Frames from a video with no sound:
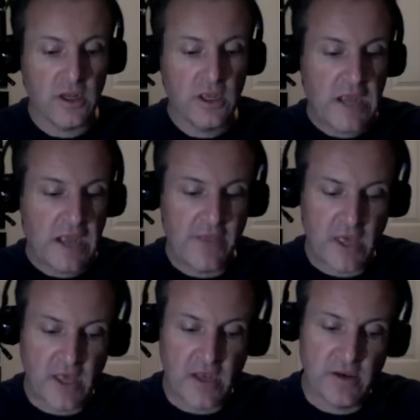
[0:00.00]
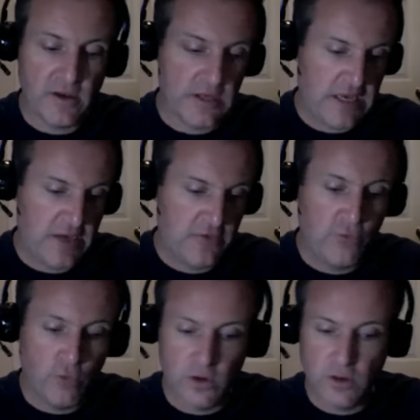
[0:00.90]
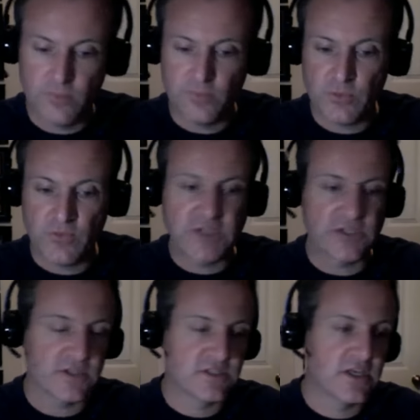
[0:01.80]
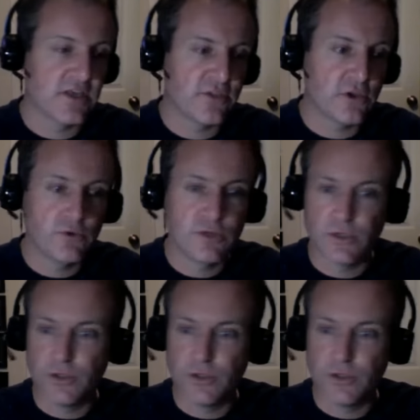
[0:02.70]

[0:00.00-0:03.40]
and then uh, for Revenge of the Sith, you do.